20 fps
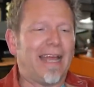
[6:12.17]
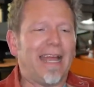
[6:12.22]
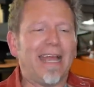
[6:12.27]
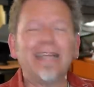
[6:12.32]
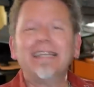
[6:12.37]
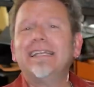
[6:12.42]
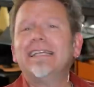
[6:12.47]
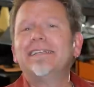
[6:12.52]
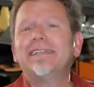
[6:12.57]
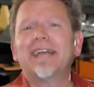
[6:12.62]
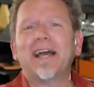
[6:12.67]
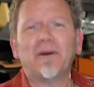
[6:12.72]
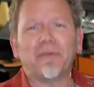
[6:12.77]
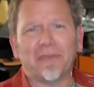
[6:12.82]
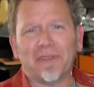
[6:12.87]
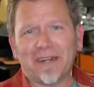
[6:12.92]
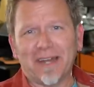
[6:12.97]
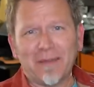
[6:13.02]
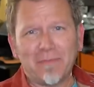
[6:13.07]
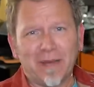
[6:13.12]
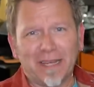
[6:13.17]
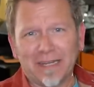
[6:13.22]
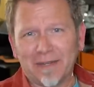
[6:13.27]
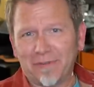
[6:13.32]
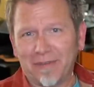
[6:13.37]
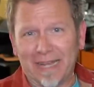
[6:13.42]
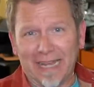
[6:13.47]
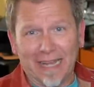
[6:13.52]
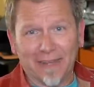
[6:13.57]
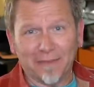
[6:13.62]
any doubt that I might
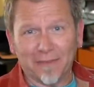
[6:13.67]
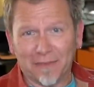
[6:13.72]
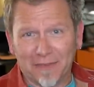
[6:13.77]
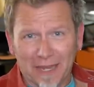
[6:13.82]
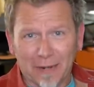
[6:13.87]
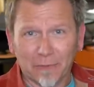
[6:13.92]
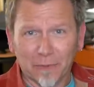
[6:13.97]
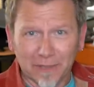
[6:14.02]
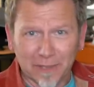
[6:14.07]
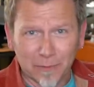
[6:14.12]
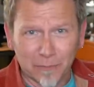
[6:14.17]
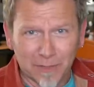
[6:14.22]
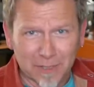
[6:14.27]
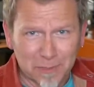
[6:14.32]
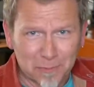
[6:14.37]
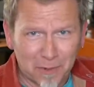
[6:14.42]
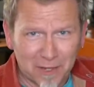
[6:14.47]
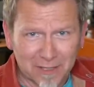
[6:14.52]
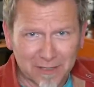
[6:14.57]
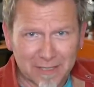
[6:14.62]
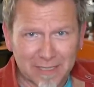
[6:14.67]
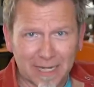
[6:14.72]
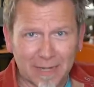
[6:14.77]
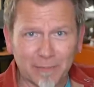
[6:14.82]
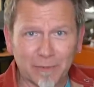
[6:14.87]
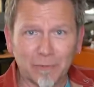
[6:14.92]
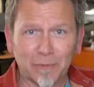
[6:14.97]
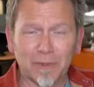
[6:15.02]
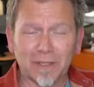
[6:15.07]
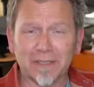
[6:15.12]
have had that that really was Paul
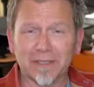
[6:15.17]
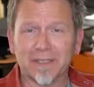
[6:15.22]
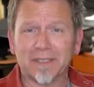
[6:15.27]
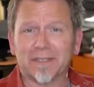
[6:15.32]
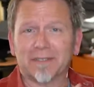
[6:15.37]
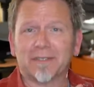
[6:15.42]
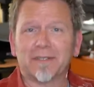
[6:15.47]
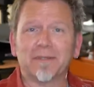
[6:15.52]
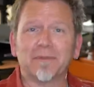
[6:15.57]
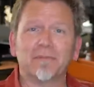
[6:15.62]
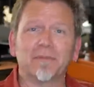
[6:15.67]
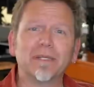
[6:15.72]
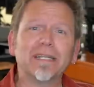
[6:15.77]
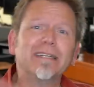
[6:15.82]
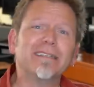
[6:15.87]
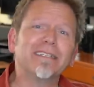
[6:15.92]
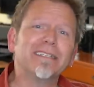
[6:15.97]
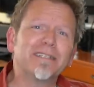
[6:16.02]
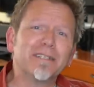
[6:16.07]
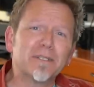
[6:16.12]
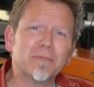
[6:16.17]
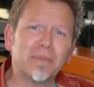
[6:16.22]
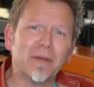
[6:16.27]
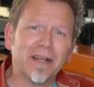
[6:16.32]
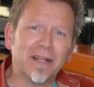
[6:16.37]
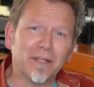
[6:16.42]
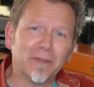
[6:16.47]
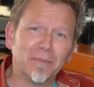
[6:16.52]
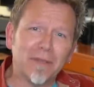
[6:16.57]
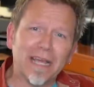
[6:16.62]
Simon was completely
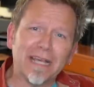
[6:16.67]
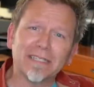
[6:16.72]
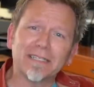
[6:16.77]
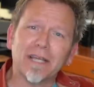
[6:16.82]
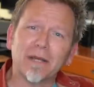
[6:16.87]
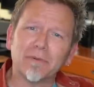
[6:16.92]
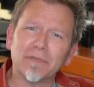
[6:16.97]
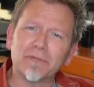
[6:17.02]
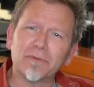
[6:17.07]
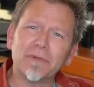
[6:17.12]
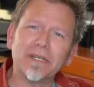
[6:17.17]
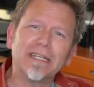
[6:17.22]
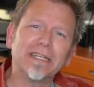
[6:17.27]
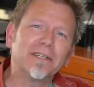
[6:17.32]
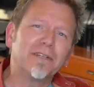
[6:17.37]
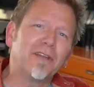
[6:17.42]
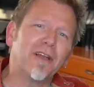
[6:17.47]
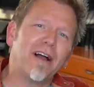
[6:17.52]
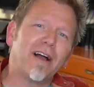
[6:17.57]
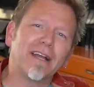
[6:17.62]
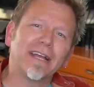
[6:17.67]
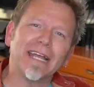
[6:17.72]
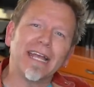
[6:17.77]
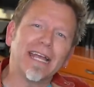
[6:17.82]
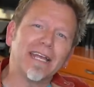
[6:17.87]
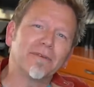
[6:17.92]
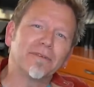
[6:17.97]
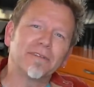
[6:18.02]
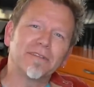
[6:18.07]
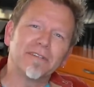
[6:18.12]
dispelled as I was reading along
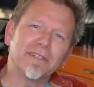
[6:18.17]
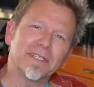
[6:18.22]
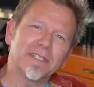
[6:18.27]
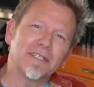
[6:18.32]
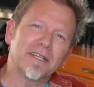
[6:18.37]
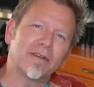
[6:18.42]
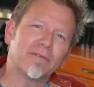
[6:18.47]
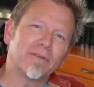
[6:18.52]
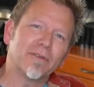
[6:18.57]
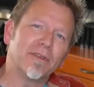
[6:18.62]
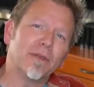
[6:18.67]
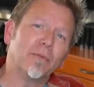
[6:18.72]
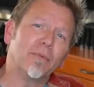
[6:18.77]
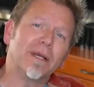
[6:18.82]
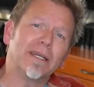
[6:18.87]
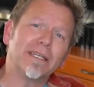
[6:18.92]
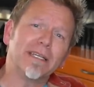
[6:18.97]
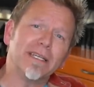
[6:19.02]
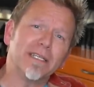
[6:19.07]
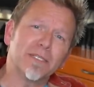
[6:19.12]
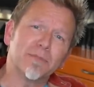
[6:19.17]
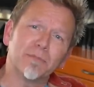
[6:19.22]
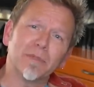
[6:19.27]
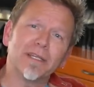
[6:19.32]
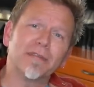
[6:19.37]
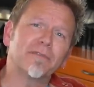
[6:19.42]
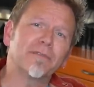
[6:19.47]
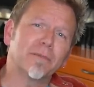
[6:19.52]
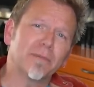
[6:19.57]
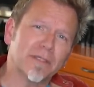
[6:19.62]
and discovered that when he
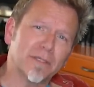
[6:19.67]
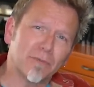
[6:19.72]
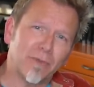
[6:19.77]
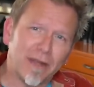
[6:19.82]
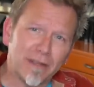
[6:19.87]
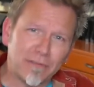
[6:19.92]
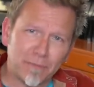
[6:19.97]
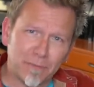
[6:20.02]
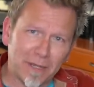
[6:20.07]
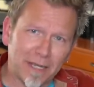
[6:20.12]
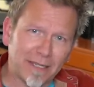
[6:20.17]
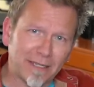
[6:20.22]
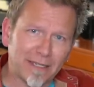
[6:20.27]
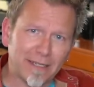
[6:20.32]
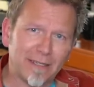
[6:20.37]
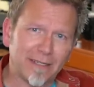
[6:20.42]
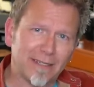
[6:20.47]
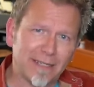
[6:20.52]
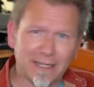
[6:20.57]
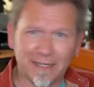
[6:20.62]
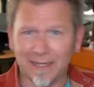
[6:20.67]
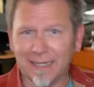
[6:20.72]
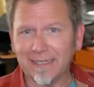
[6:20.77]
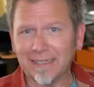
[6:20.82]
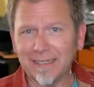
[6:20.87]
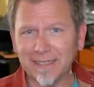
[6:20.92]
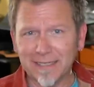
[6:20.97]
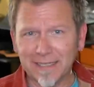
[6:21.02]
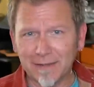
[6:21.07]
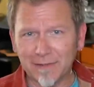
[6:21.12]
split from his wife Peggy in
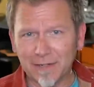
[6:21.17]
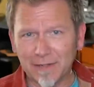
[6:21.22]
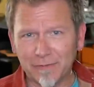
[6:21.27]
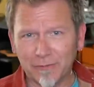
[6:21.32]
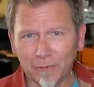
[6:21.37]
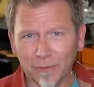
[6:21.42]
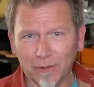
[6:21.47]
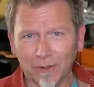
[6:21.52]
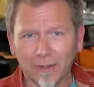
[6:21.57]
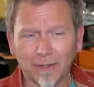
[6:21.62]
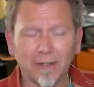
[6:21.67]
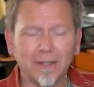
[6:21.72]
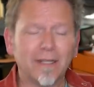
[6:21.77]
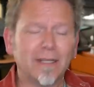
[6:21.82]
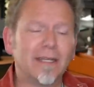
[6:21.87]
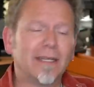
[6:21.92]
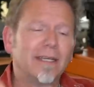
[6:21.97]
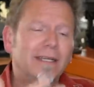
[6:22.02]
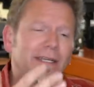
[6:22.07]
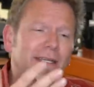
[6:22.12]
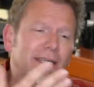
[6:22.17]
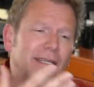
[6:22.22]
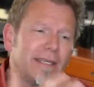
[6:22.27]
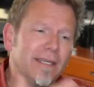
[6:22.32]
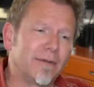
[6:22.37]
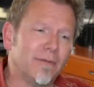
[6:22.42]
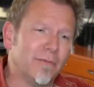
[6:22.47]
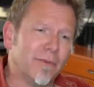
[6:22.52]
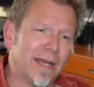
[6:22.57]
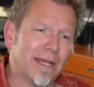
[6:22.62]
nineteen seventy-four,
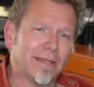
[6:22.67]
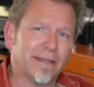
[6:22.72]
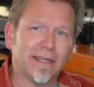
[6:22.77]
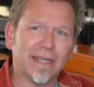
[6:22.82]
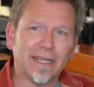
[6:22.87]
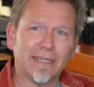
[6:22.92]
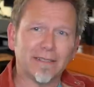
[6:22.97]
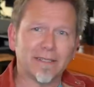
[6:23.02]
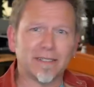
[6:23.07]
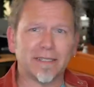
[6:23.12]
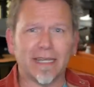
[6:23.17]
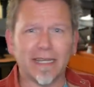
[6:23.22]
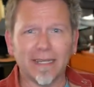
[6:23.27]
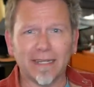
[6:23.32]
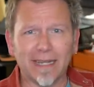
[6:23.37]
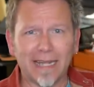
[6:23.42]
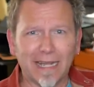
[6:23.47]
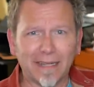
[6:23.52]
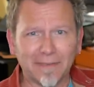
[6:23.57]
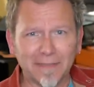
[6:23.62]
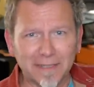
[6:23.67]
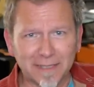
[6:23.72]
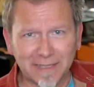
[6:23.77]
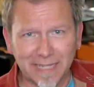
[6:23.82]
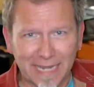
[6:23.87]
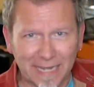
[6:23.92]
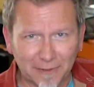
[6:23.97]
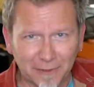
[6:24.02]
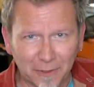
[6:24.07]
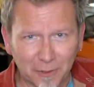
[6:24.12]
he went and stayed at the
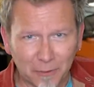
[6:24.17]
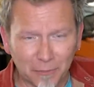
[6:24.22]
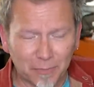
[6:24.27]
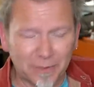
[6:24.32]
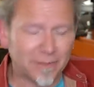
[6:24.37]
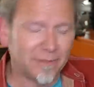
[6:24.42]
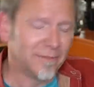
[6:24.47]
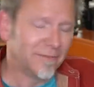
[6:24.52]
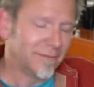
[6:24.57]
Stanhope.